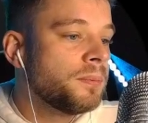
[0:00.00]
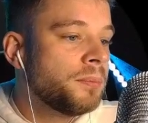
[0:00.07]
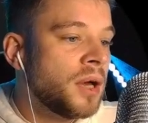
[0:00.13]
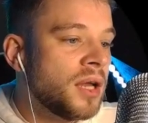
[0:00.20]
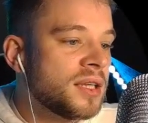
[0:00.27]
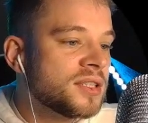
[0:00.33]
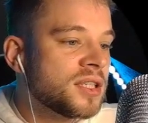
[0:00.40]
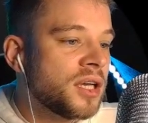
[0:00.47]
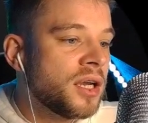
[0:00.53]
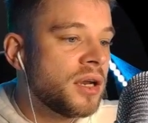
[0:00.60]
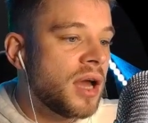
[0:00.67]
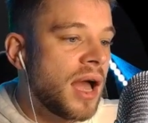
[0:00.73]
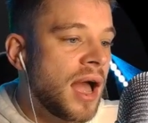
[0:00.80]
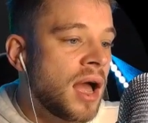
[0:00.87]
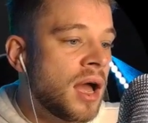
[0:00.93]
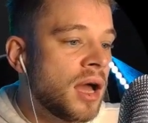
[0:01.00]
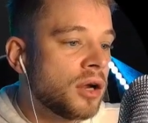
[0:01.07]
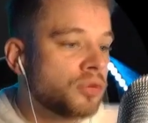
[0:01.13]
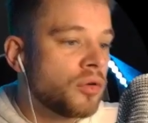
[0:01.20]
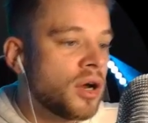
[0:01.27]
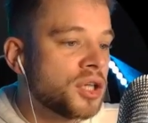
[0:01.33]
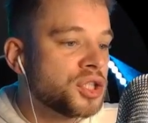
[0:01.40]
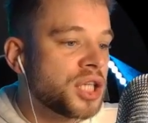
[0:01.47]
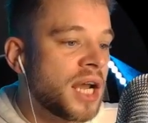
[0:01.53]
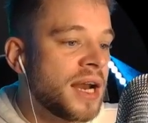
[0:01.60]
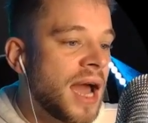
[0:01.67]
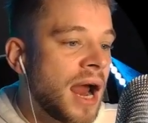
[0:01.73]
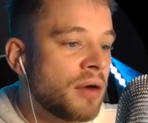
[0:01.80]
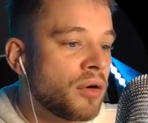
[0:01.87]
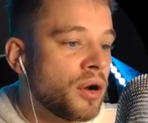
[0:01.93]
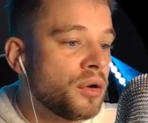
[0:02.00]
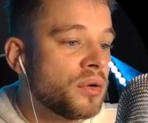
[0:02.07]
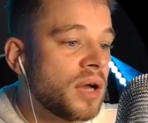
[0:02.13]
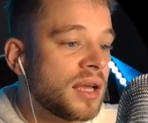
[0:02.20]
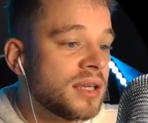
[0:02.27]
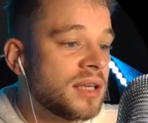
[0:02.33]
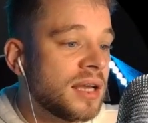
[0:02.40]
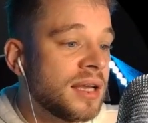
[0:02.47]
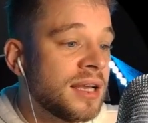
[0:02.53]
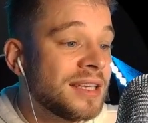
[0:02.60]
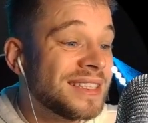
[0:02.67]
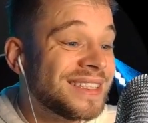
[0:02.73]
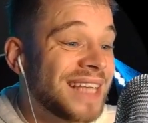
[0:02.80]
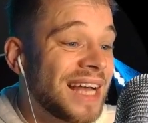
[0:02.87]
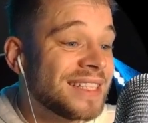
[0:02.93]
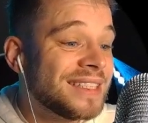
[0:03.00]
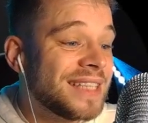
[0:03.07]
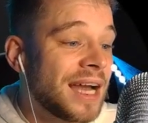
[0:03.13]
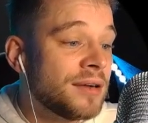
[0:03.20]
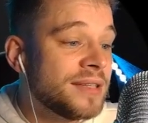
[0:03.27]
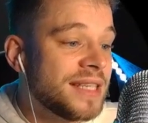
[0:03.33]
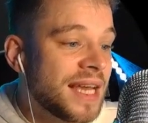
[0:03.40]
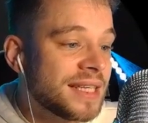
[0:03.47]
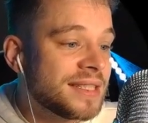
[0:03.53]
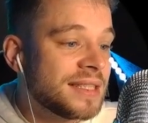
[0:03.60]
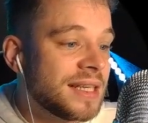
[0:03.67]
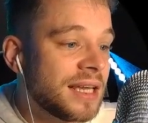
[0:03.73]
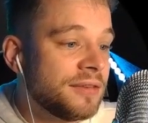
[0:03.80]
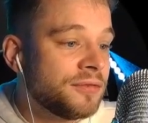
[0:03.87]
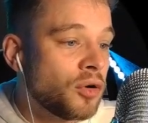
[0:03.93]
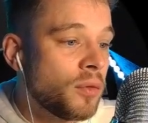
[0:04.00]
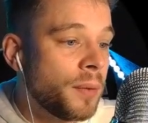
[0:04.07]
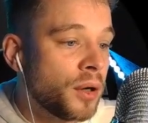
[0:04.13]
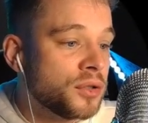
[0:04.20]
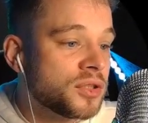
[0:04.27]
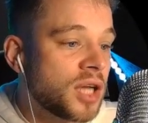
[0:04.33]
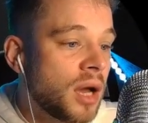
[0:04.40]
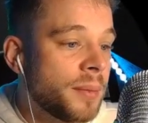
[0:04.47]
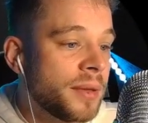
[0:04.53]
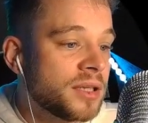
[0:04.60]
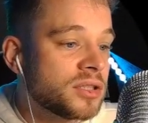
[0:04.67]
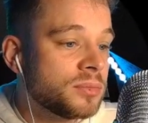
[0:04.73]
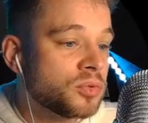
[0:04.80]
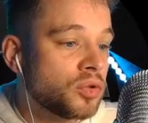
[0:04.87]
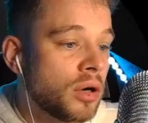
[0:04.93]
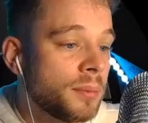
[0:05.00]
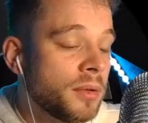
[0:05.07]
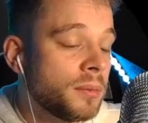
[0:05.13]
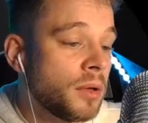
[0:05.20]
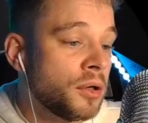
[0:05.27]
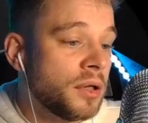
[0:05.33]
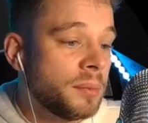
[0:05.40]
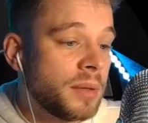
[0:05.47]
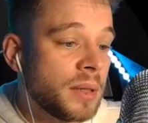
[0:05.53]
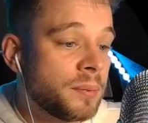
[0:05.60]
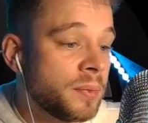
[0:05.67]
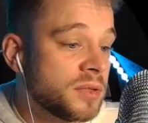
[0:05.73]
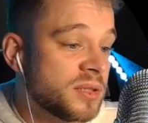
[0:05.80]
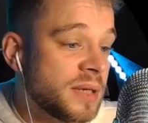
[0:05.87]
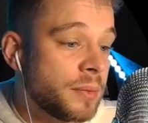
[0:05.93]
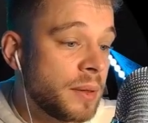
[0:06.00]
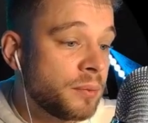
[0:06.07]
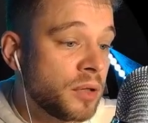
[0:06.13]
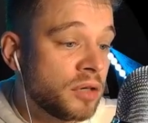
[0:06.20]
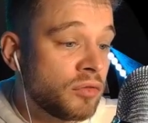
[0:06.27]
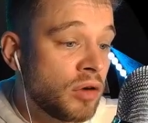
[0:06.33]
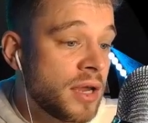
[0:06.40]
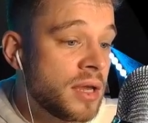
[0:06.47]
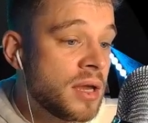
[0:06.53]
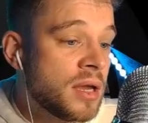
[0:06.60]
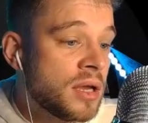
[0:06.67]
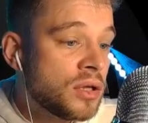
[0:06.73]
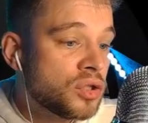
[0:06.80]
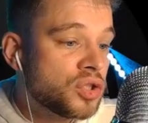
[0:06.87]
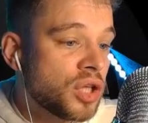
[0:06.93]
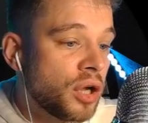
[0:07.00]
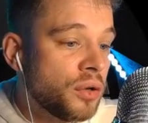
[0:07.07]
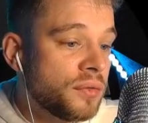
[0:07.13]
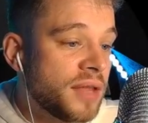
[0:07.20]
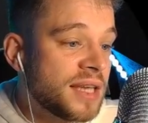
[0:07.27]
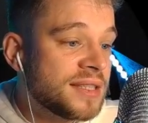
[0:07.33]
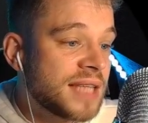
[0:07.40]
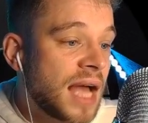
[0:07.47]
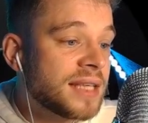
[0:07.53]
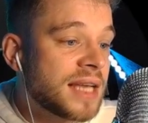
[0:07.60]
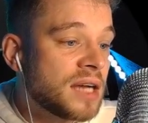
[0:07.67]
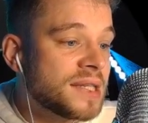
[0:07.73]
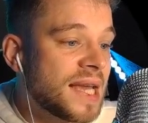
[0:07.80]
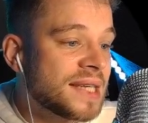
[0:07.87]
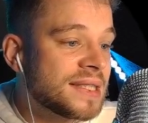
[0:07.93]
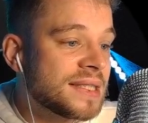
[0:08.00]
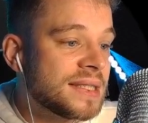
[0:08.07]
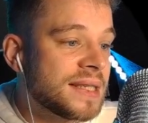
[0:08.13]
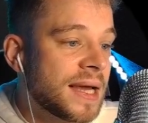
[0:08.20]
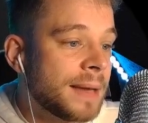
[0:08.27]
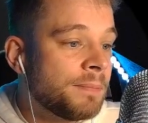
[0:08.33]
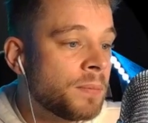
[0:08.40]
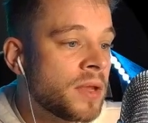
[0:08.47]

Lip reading: Burleson, Grush, and Arrow sat down yesterday. Full post coming. Subscriber only sneak peek, right? So, they sat down yesterday.